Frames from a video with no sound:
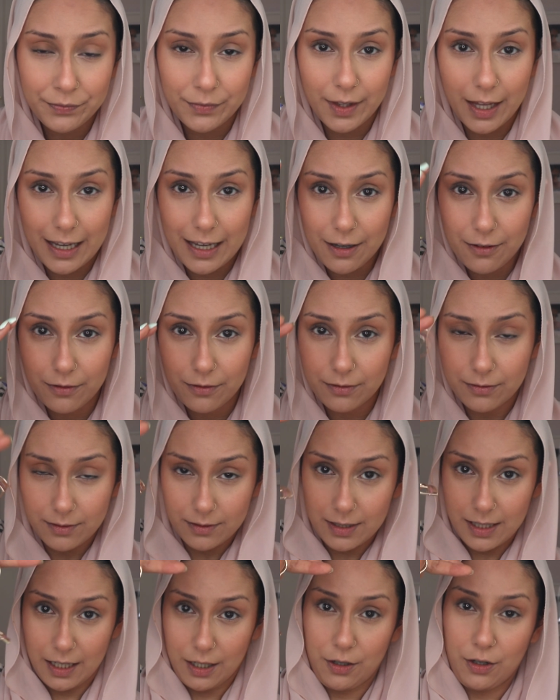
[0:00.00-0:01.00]
Like,
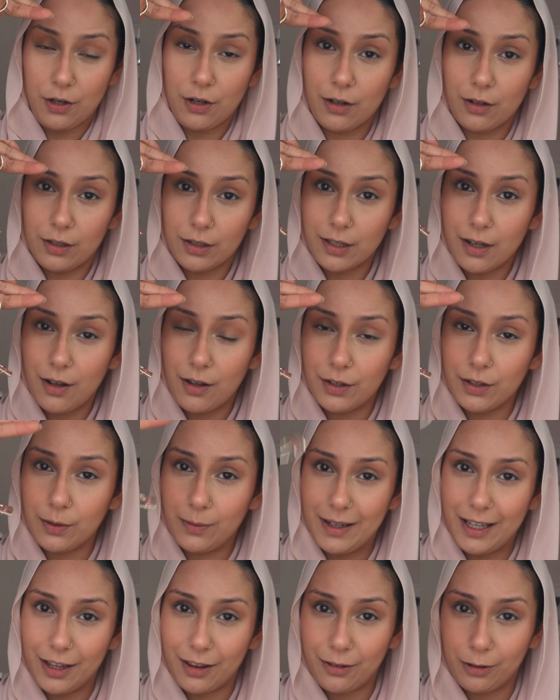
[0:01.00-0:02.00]
it's like curled all the
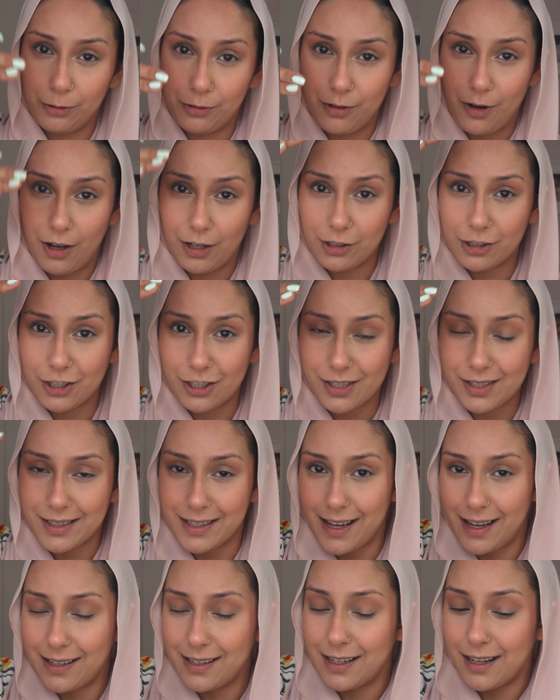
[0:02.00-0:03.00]
way through, not just
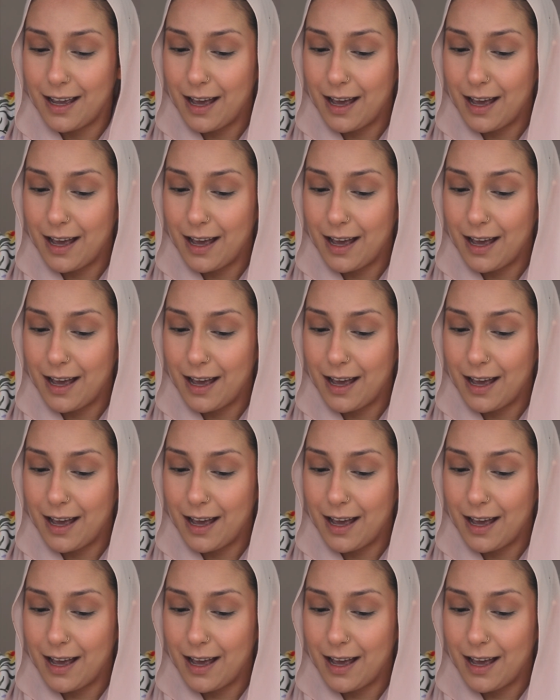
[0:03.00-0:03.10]
standing